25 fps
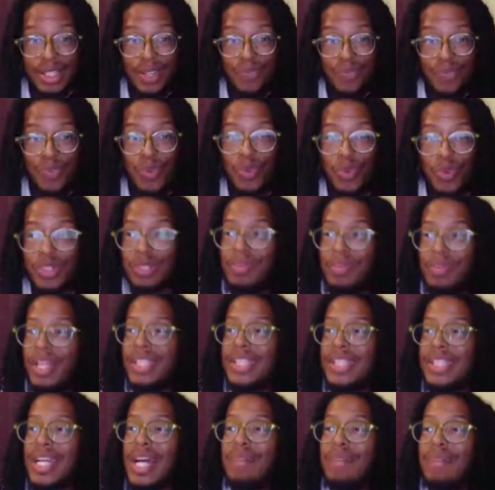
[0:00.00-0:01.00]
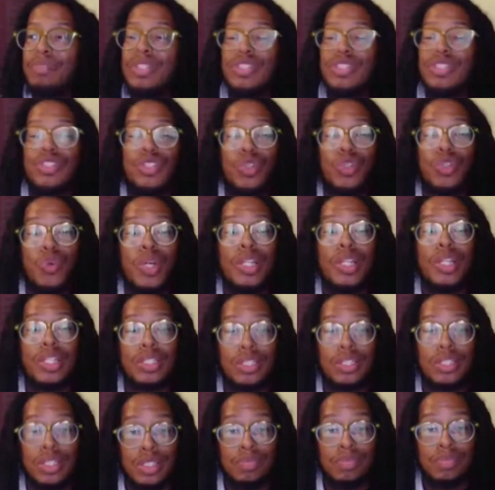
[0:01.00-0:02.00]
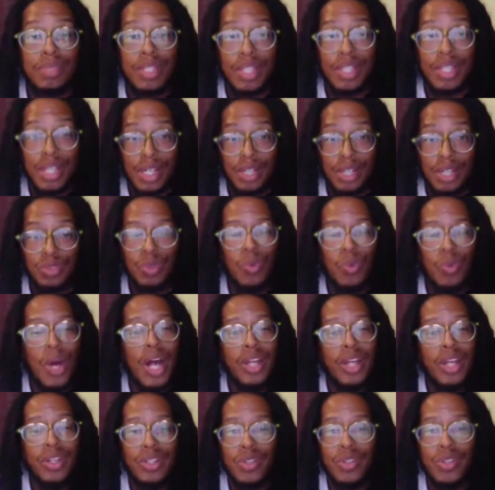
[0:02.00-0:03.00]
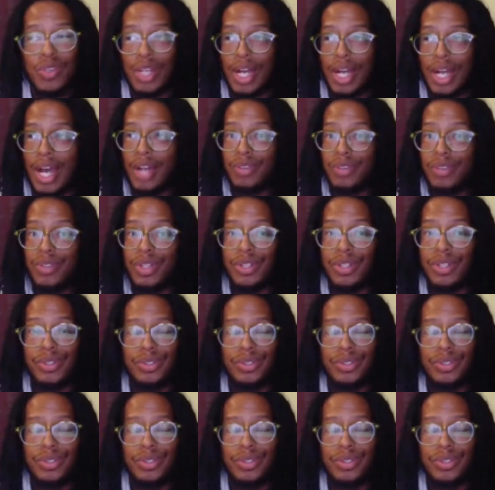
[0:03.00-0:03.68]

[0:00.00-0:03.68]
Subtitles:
which means that I'm just doing this just because. Well, why are you doing it? I don't know.